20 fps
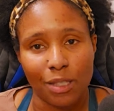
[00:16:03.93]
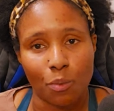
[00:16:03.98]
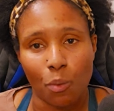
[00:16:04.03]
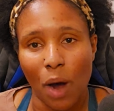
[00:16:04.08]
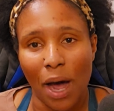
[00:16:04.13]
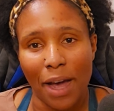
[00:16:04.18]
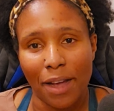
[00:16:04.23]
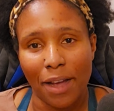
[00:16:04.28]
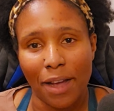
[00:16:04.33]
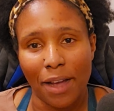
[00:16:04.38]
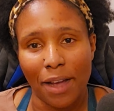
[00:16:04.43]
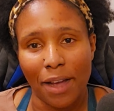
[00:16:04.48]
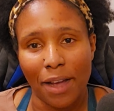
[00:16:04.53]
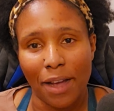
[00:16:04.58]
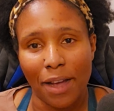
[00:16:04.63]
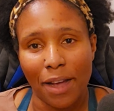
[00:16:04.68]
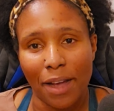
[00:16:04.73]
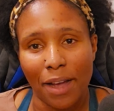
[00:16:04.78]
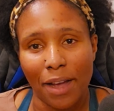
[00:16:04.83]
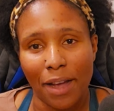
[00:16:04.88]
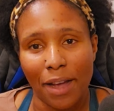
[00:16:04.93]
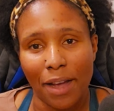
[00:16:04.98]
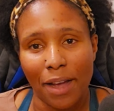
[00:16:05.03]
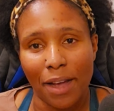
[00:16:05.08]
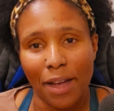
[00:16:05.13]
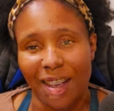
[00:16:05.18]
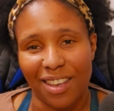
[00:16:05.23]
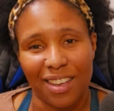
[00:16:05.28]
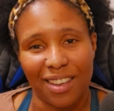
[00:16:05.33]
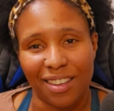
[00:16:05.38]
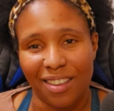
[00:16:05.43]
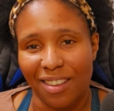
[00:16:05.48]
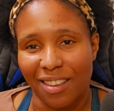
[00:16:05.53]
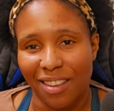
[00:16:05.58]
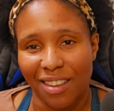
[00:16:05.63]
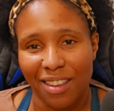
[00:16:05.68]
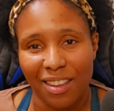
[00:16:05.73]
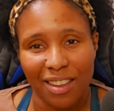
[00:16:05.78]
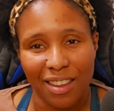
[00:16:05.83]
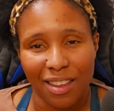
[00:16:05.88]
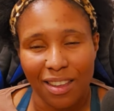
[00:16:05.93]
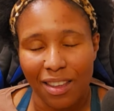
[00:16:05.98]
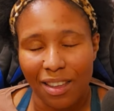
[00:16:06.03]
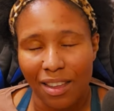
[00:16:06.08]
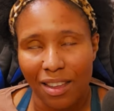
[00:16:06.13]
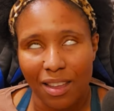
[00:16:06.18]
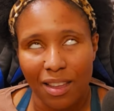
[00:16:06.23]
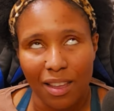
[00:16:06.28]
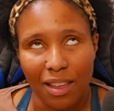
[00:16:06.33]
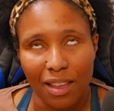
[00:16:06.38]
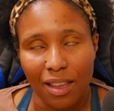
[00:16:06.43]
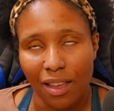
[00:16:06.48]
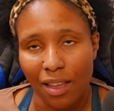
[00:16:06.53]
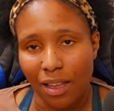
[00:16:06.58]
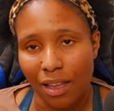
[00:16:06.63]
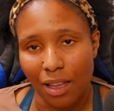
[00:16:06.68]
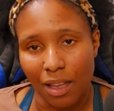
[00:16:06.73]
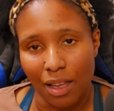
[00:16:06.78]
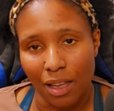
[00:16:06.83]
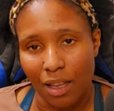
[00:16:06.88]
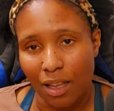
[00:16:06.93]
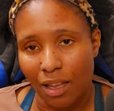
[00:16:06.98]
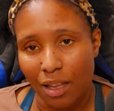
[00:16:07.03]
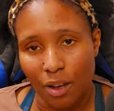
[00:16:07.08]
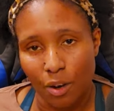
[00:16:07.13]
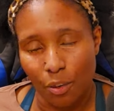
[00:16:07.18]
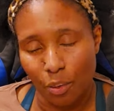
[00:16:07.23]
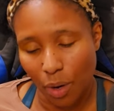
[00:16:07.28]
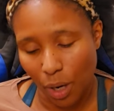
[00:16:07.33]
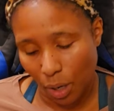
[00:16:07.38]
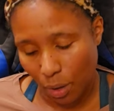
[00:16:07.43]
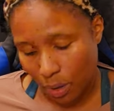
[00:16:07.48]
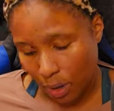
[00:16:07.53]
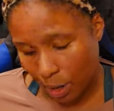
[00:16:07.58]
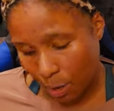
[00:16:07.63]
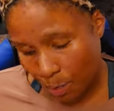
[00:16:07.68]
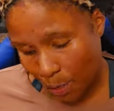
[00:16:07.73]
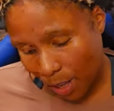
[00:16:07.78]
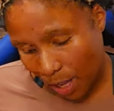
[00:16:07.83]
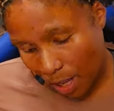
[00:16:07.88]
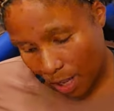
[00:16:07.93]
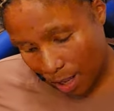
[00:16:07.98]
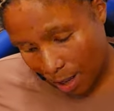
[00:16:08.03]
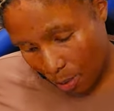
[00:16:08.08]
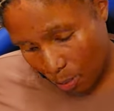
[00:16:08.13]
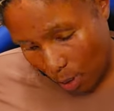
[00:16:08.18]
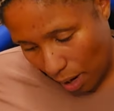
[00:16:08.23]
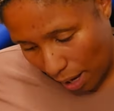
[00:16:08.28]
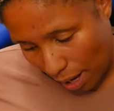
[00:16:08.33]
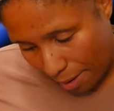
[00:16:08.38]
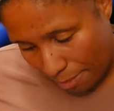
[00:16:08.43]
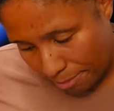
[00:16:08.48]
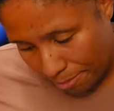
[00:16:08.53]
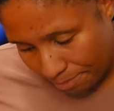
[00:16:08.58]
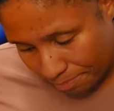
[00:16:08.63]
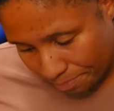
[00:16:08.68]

wide open, just looking ugh, gross. But anyway.